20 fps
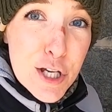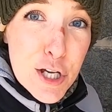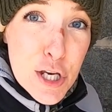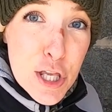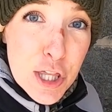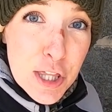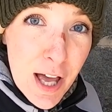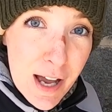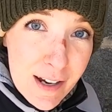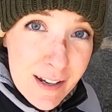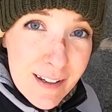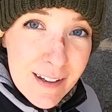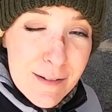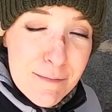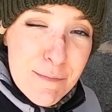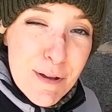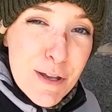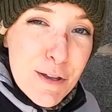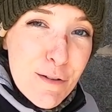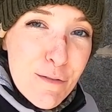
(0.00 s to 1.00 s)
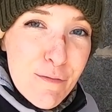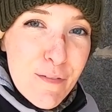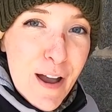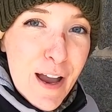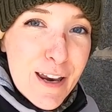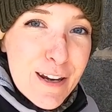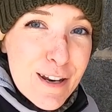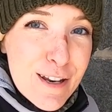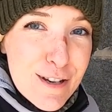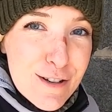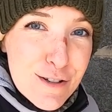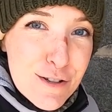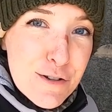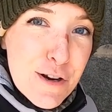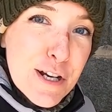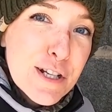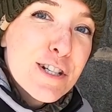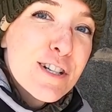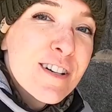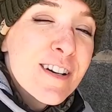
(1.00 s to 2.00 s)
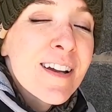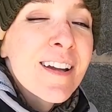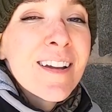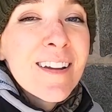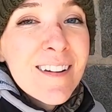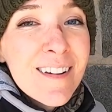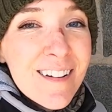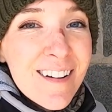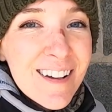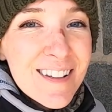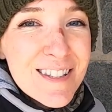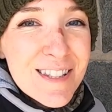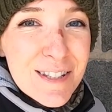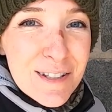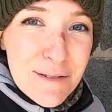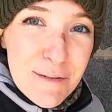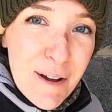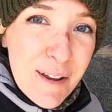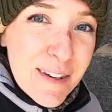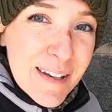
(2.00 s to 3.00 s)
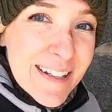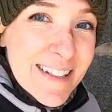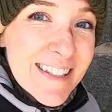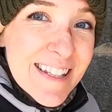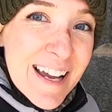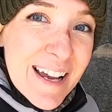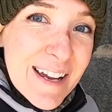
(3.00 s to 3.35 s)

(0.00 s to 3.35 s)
good luck and may you find your treasure. I'll see you all next